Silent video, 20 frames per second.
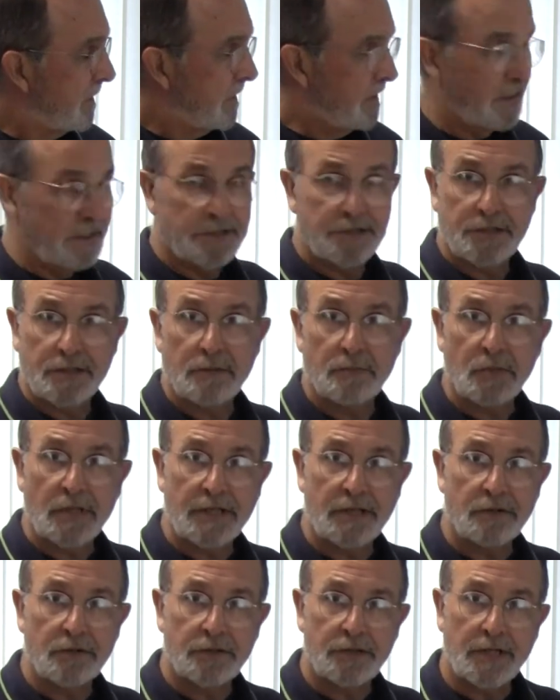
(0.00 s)
at some
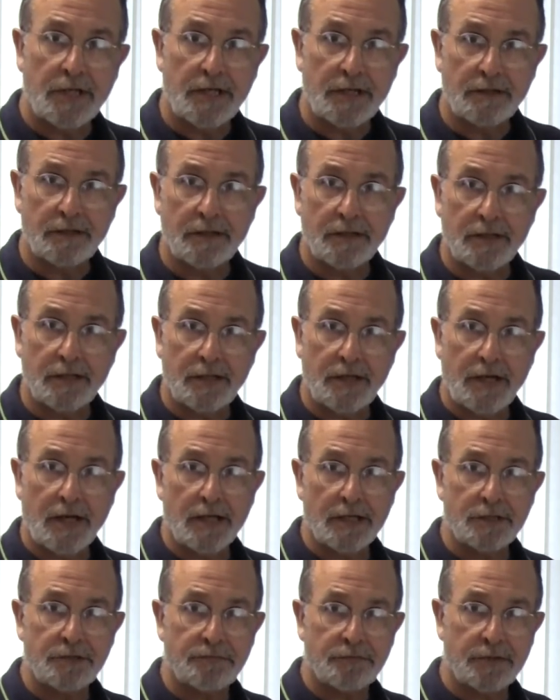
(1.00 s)
later date the
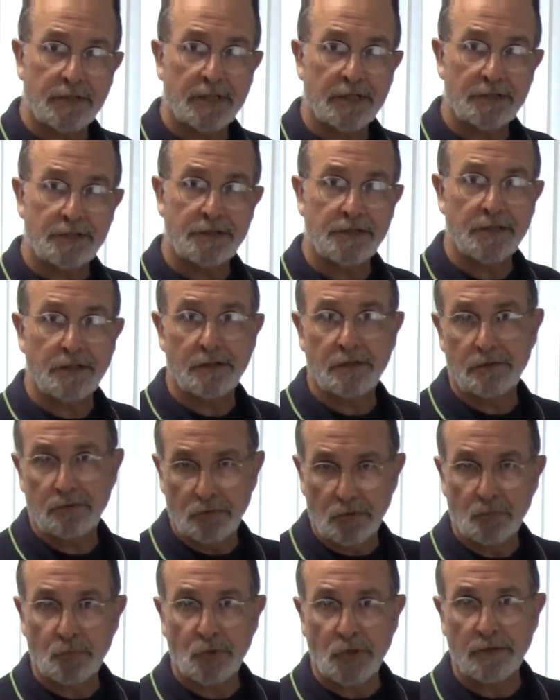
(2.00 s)
cash for that sale
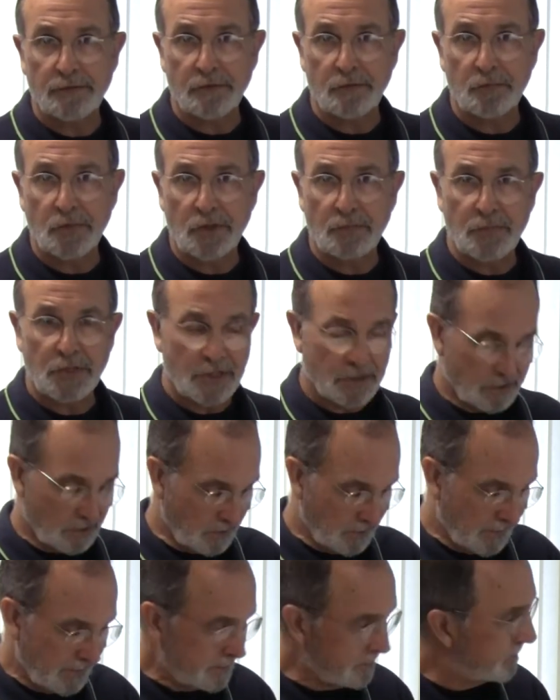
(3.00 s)
will probably be
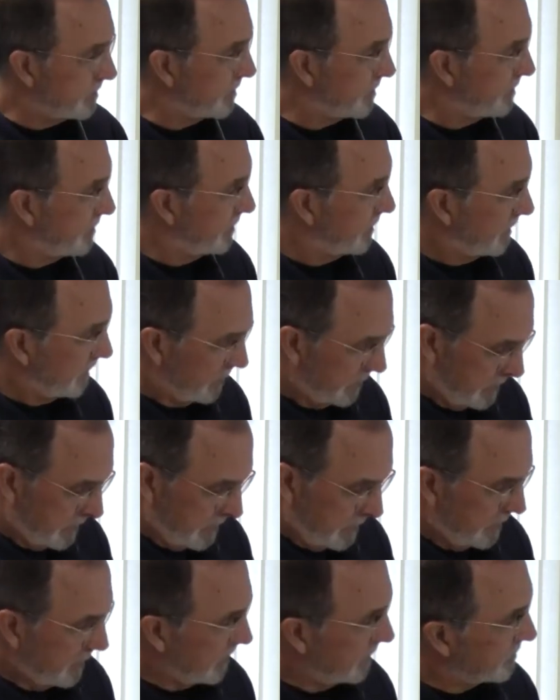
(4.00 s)
collected,
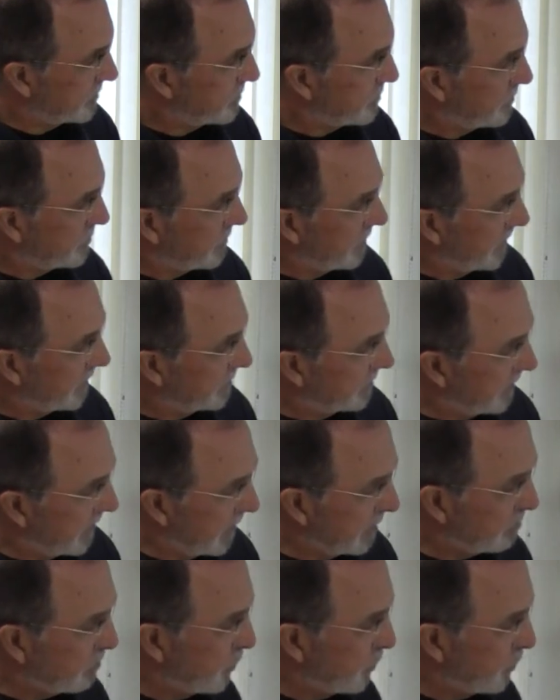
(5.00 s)
and so at that